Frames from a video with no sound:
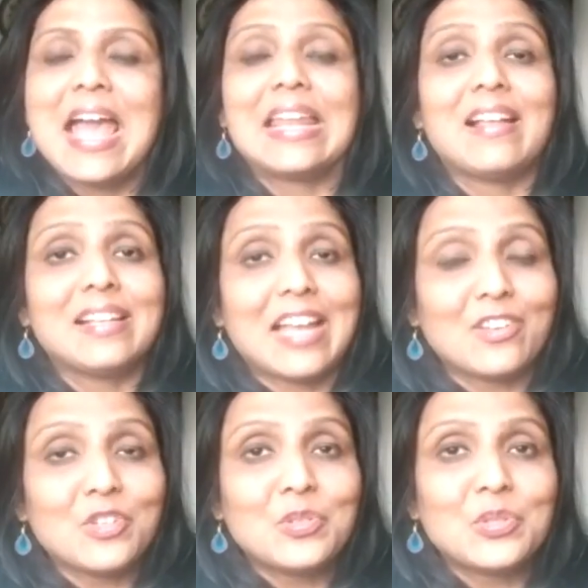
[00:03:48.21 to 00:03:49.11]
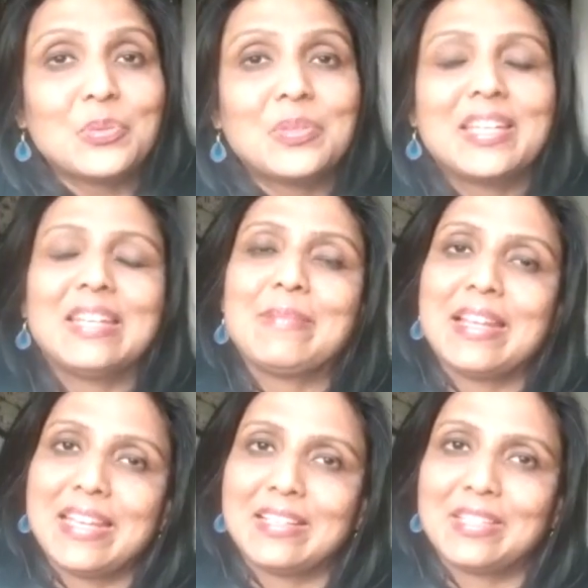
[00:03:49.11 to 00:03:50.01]
And I'll catch you soon in my
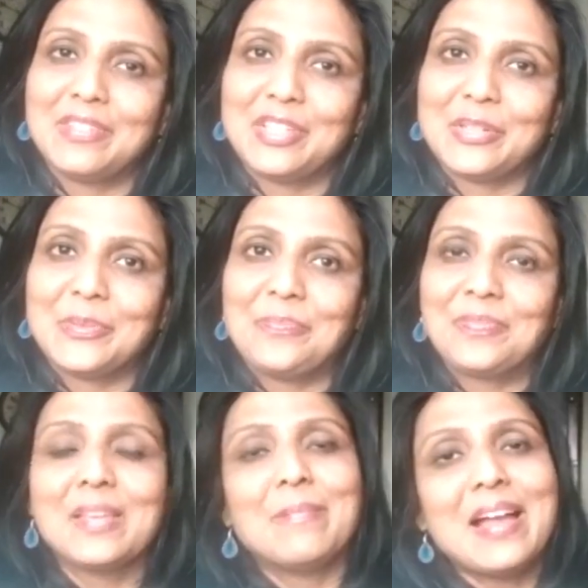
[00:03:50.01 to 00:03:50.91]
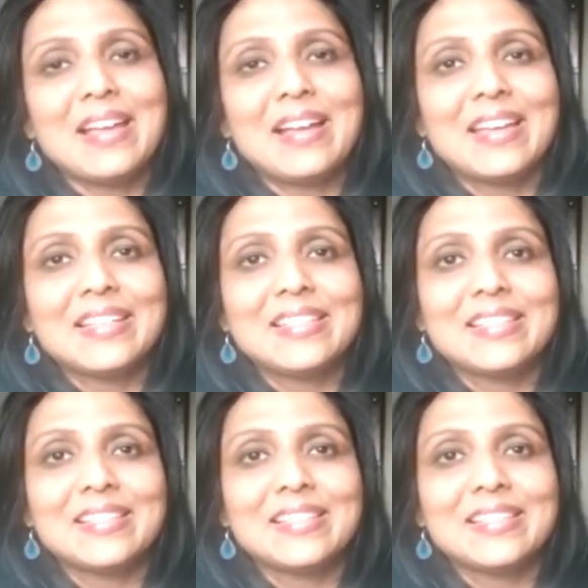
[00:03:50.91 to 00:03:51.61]
next video. Bye guys.